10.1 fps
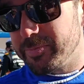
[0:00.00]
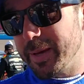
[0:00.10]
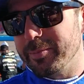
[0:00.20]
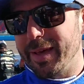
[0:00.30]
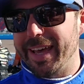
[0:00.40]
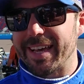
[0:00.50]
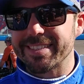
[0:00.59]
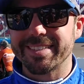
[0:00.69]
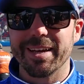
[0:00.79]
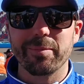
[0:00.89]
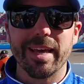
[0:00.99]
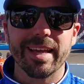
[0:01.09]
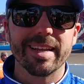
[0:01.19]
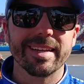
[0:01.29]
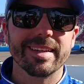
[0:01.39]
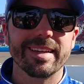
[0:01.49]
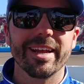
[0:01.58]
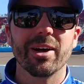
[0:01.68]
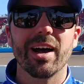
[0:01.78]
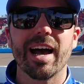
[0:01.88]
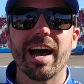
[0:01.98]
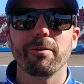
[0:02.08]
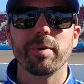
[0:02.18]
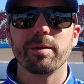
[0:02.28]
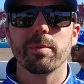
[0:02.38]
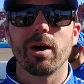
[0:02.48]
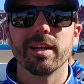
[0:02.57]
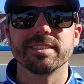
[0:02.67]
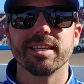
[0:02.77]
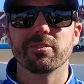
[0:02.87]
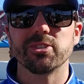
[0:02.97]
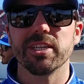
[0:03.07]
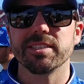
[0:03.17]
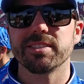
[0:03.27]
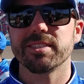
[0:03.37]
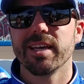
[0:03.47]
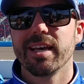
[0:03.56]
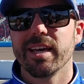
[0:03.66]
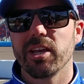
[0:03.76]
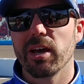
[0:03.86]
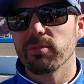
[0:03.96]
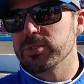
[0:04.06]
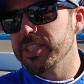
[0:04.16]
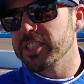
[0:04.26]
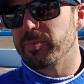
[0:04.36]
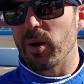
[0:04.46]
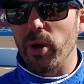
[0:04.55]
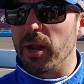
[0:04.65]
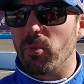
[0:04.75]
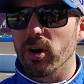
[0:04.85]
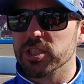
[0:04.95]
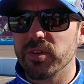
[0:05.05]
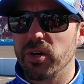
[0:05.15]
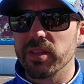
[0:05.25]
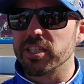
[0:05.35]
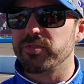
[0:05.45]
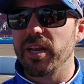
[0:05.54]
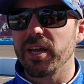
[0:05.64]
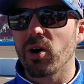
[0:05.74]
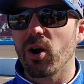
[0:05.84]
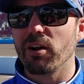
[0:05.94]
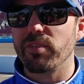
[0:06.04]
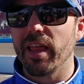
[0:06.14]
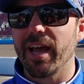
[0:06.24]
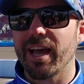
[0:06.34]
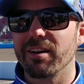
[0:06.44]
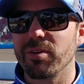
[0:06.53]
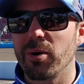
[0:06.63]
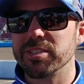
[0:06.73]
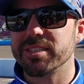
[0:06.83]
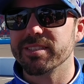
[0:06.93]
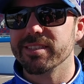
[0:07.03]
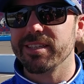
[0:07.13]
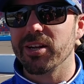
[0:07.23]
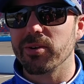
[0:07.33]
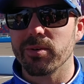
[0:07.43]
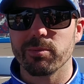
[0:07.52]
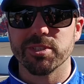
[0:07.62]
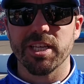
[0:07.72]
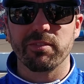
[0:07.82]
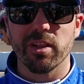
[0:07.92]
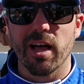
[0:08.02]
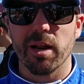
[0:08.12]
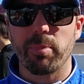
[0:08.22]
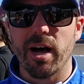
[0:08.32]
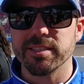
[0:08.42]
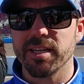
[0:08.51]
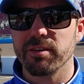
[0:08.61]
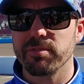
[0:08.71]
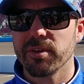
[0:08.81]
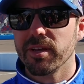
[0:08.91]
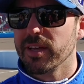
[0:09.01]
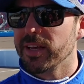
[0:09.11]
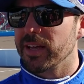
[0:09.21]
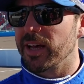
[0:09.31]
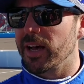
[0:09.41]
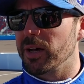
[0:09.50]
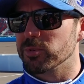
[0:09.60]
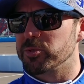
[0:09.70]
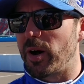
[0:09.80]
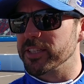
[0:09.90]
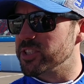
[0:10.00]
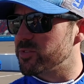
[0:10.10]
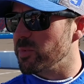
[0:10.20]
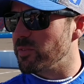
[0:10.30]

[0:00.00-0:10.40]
been mixed. I'll be honest, ever since my win at Martinsville in the Xfinity car, I feel like I've always, received a lot of positive responses from the